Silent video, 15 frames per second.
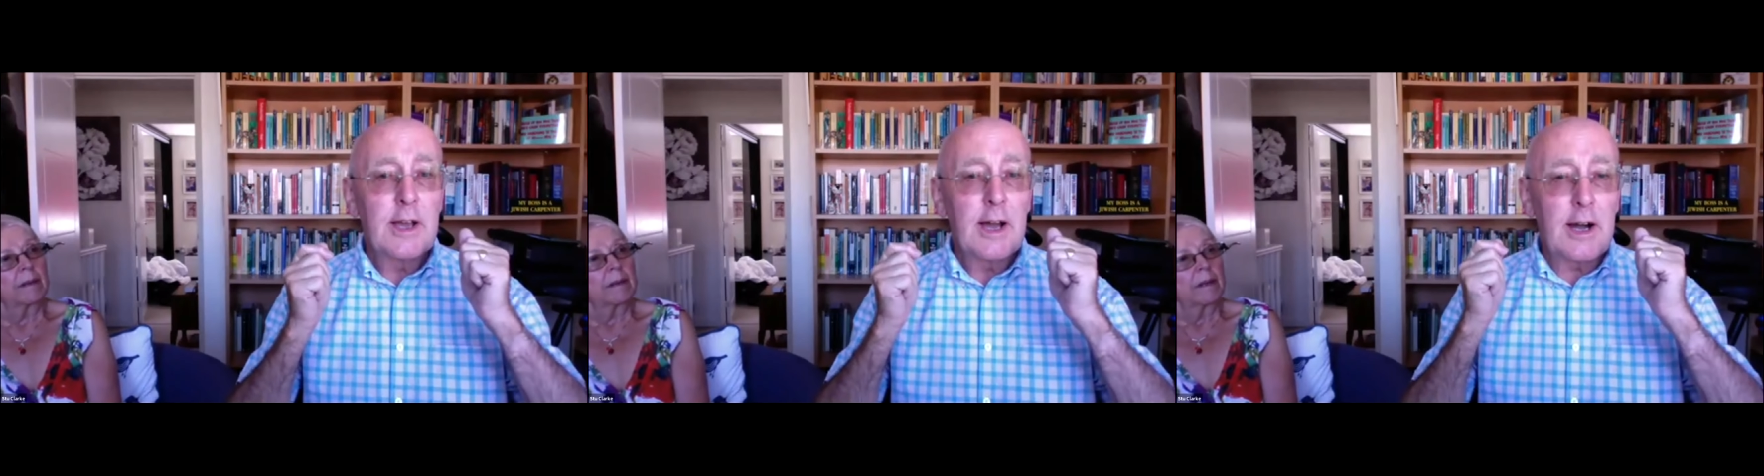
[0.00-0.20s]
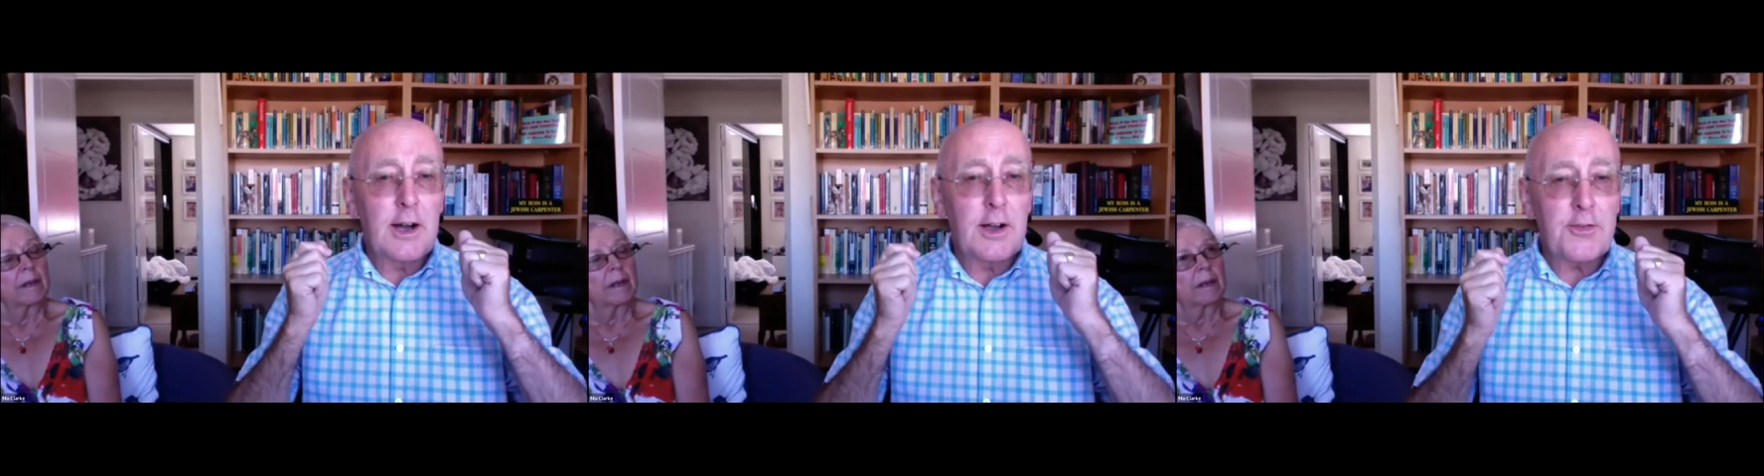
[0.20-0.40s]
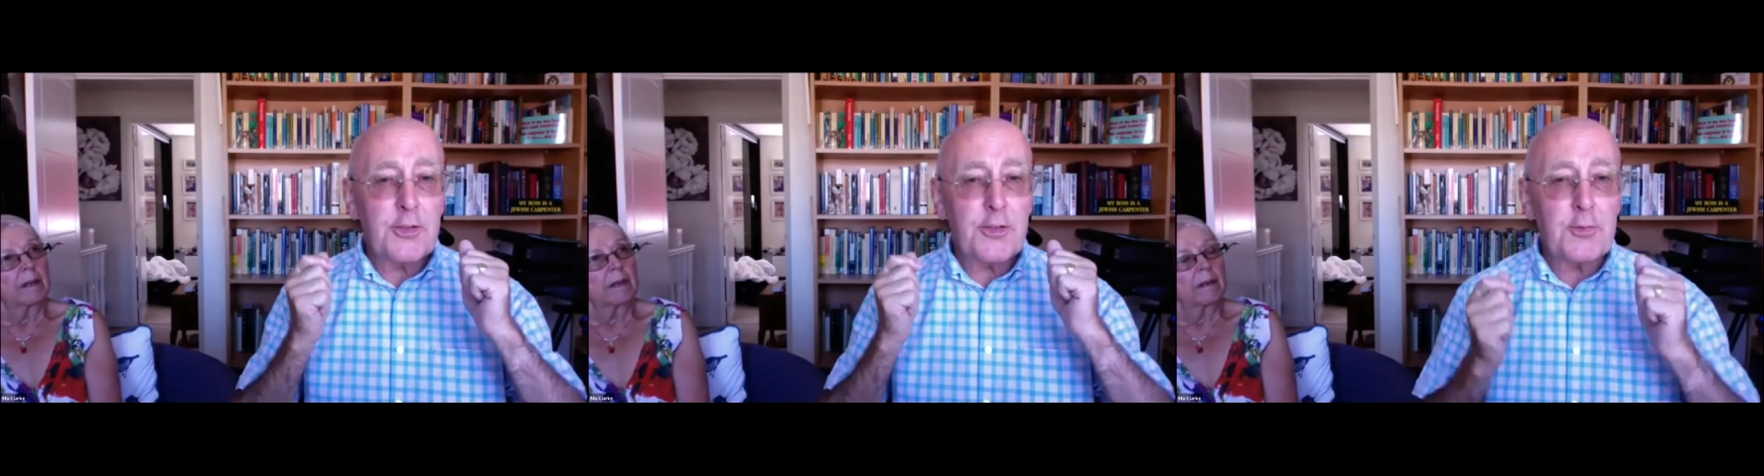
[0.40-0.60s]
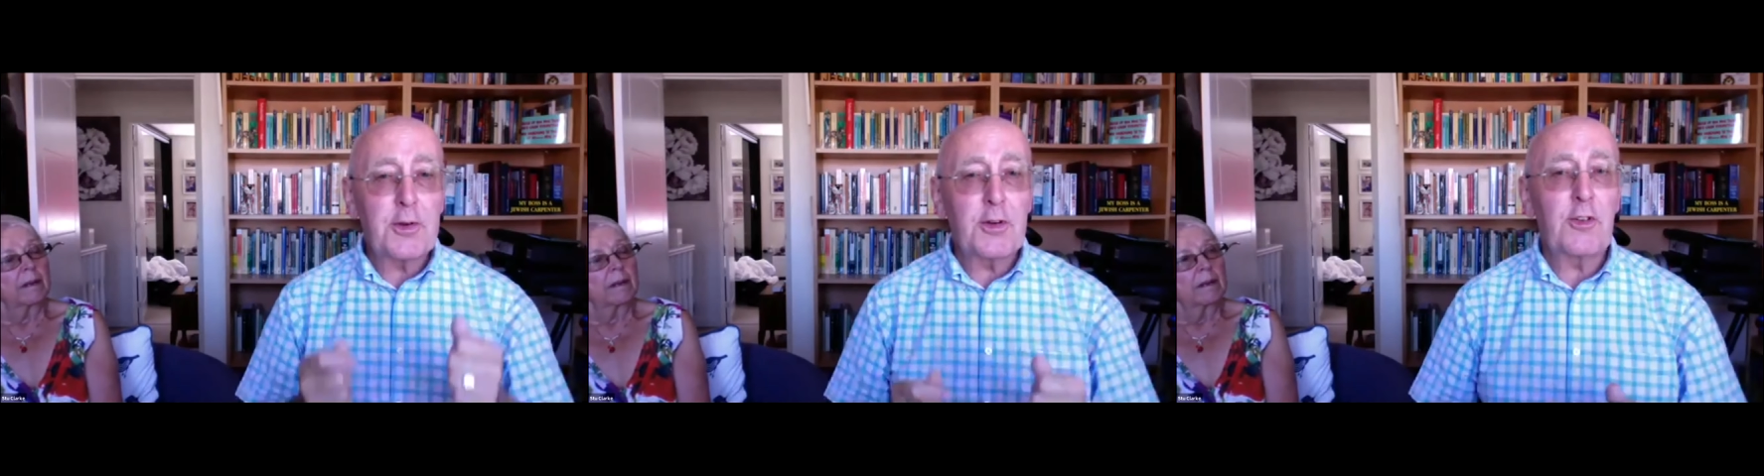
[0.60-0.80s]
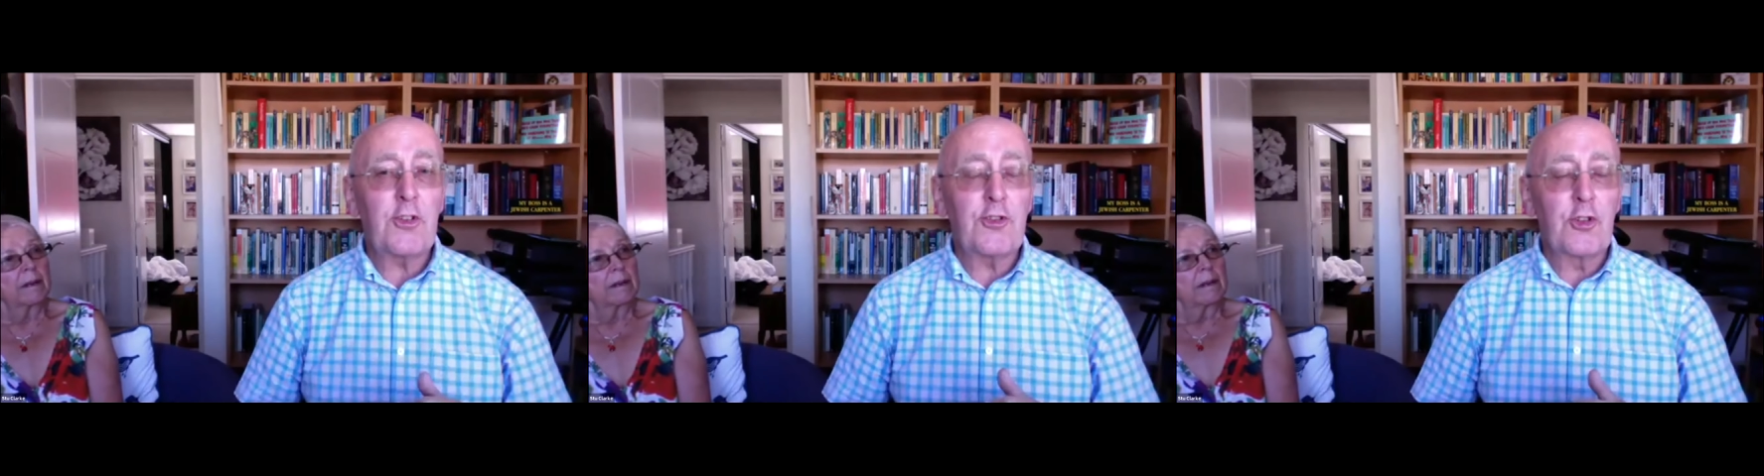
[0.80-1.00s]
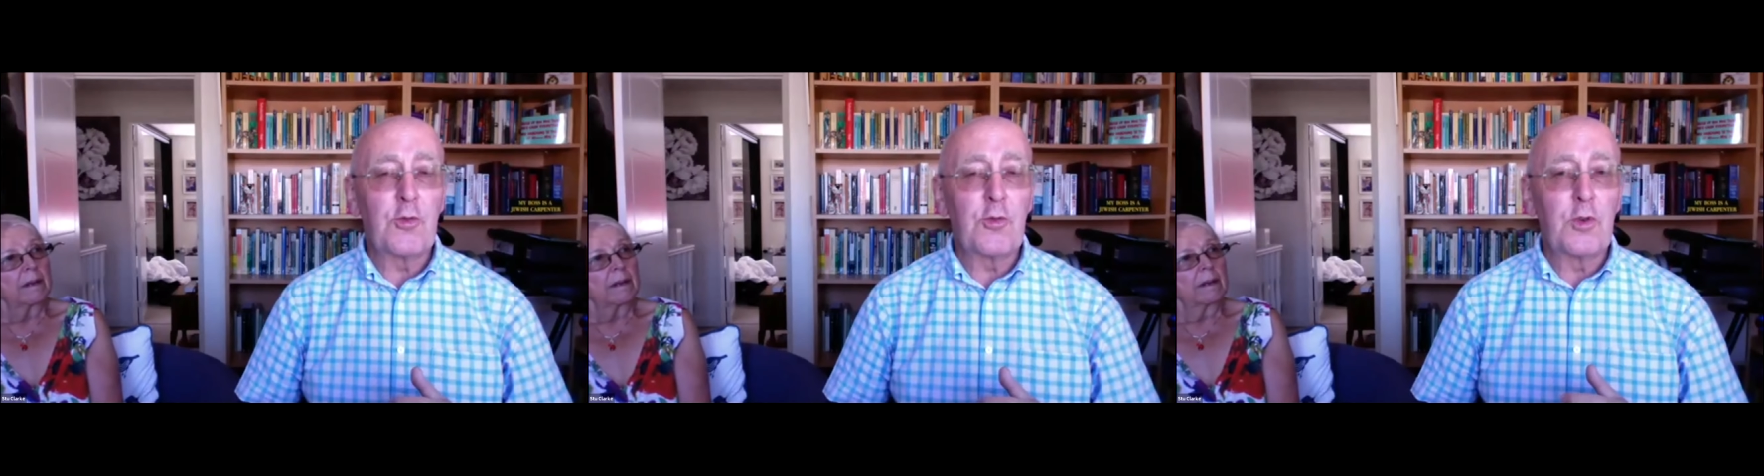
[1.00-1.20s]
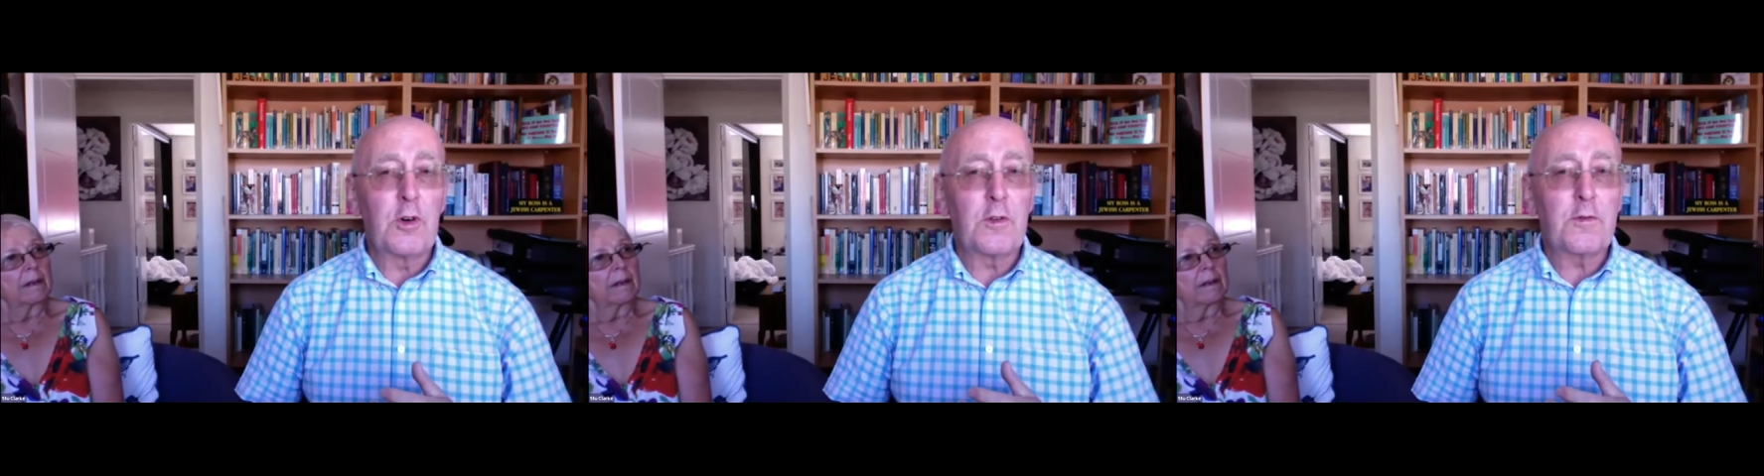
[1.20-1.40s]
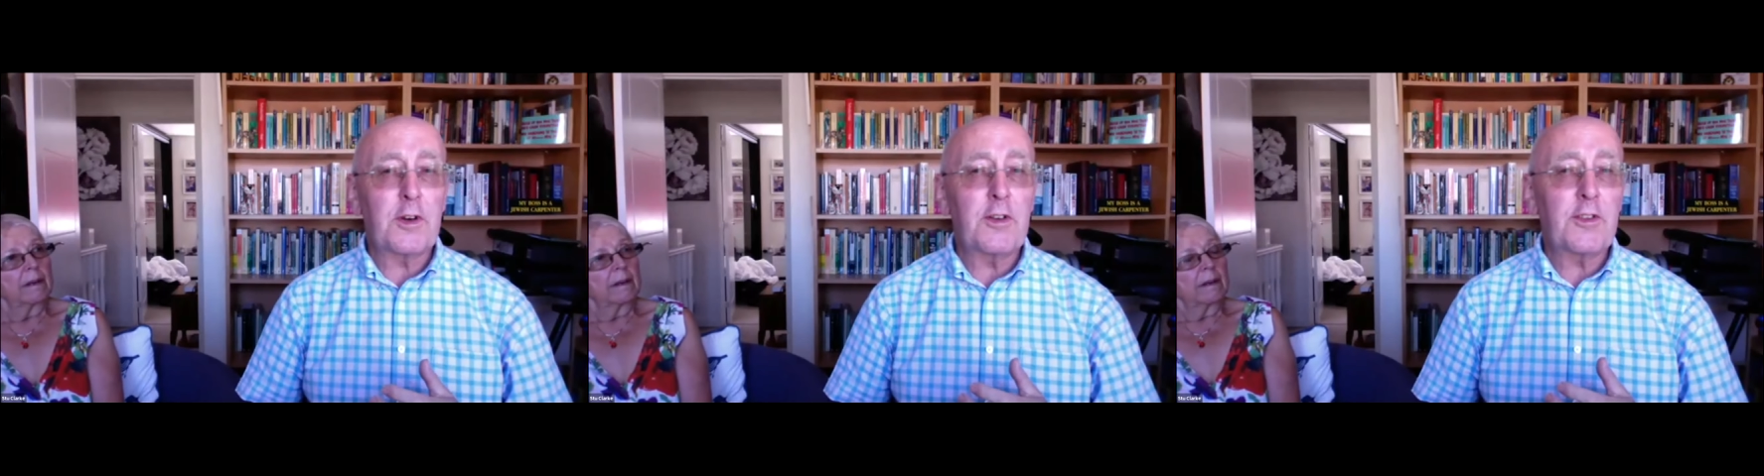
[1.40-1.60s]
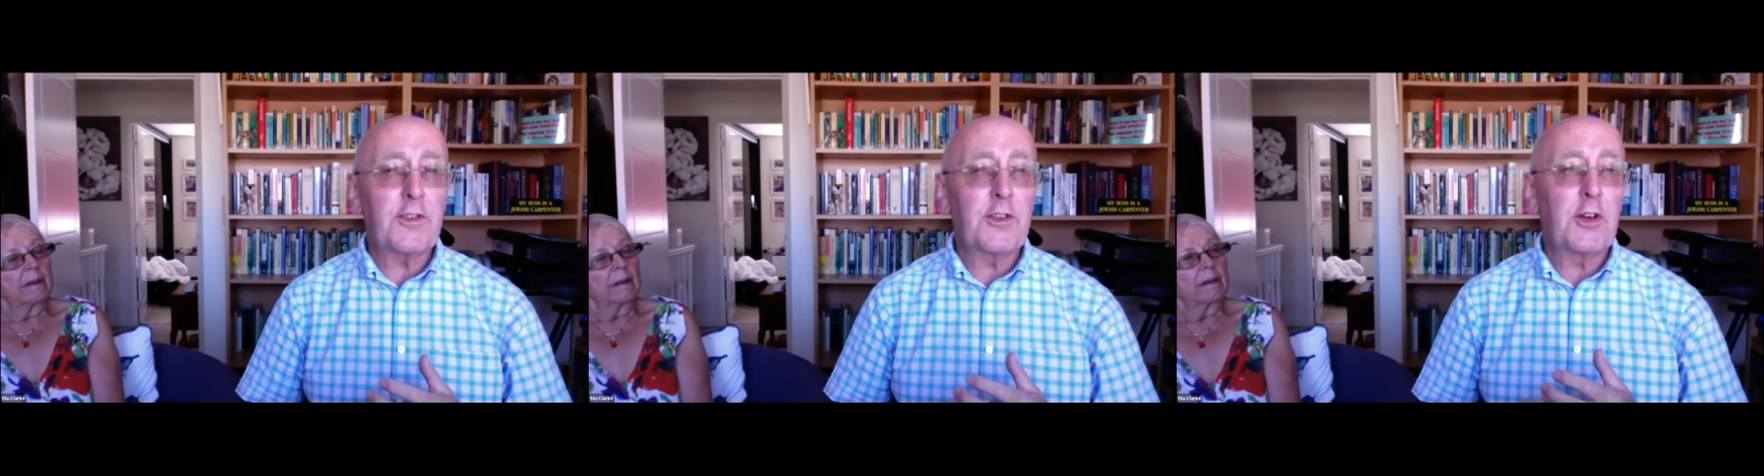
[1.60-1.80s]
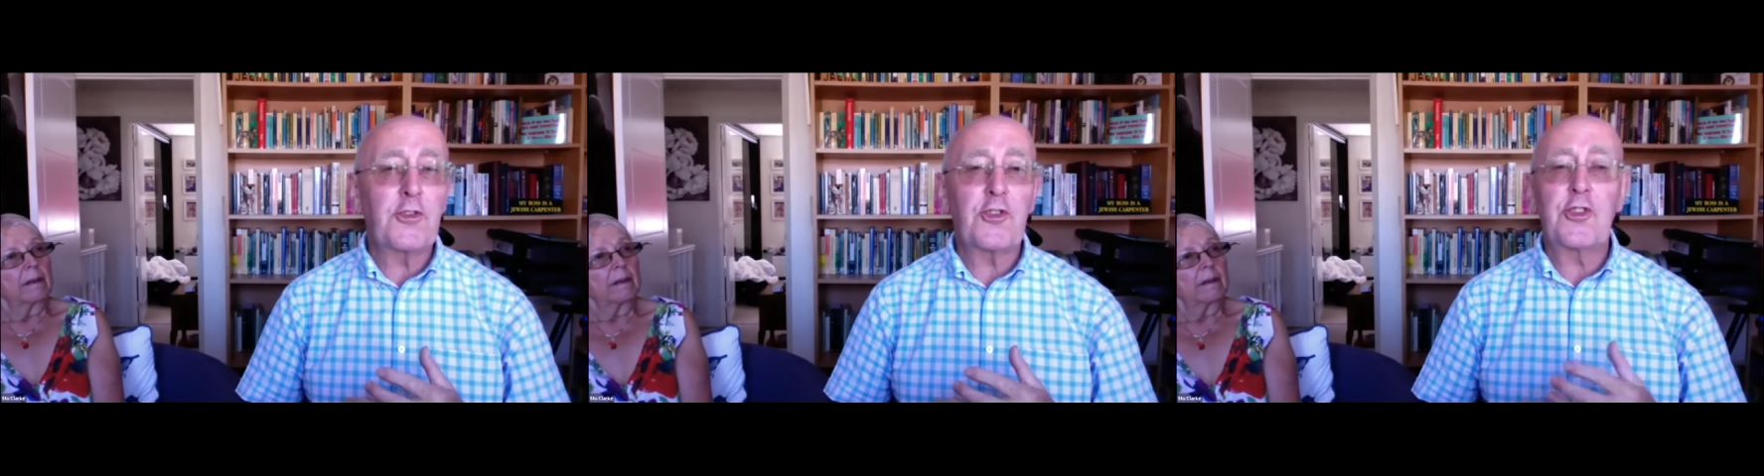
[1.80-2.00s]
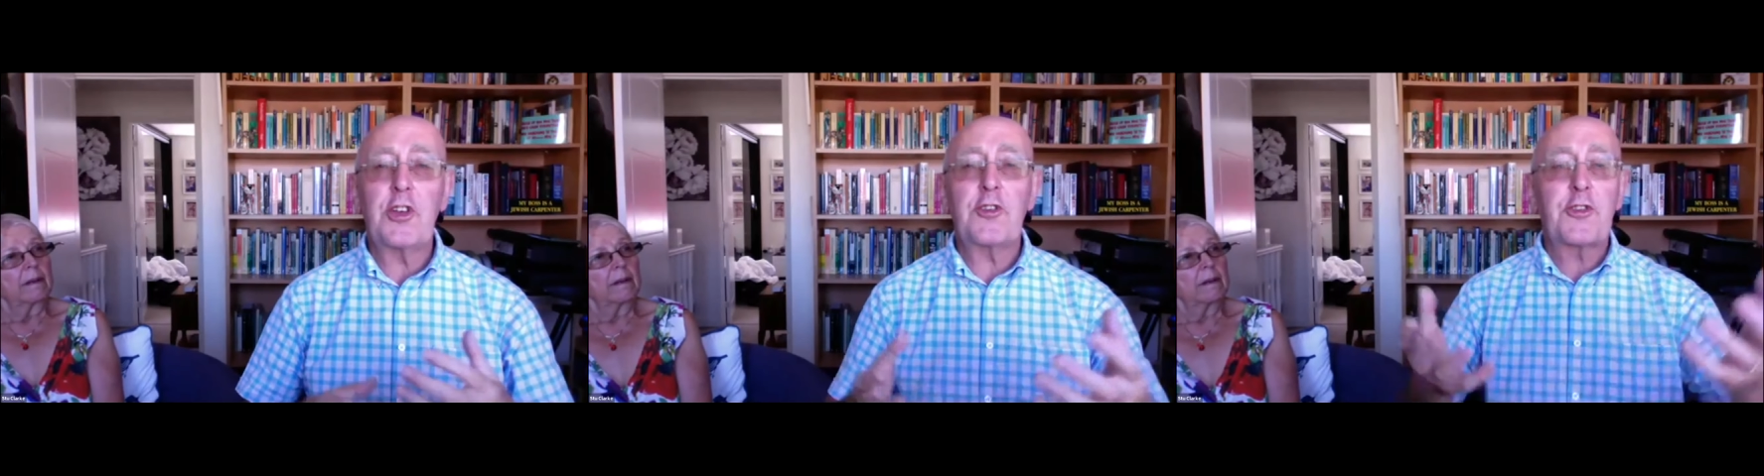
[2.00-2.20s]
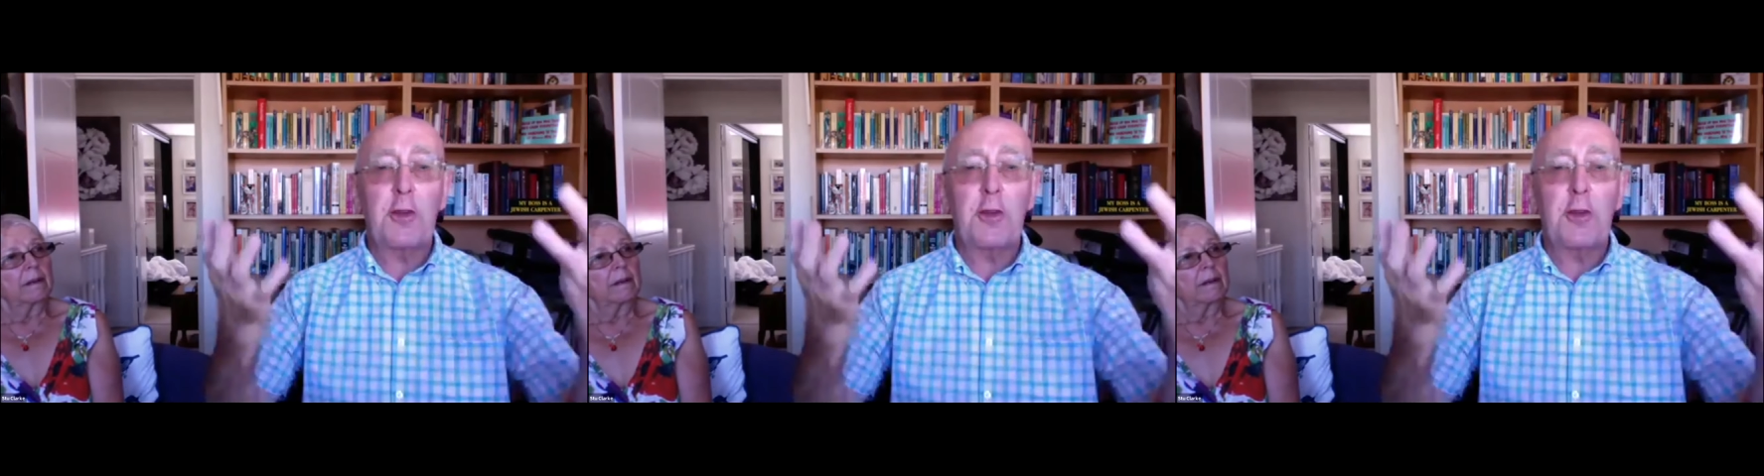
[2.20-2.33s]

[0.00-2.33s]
our spiritual warfare is not just